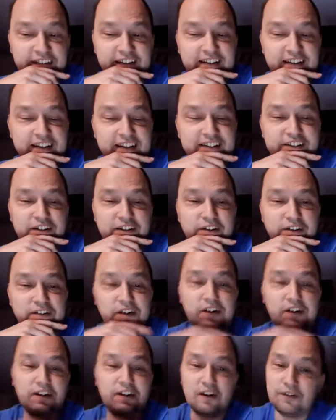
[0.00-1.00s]
and then next thing you
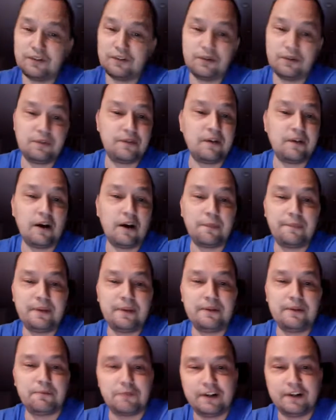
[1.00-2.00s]
know, I'll
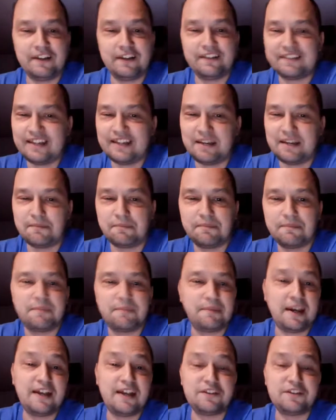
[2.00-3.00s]
be reading the same
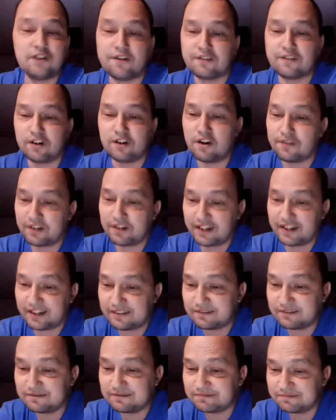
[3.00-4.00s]
page over and over
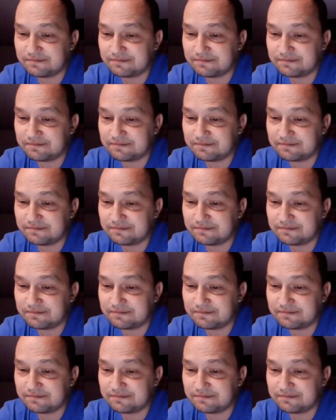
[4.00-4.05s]
again.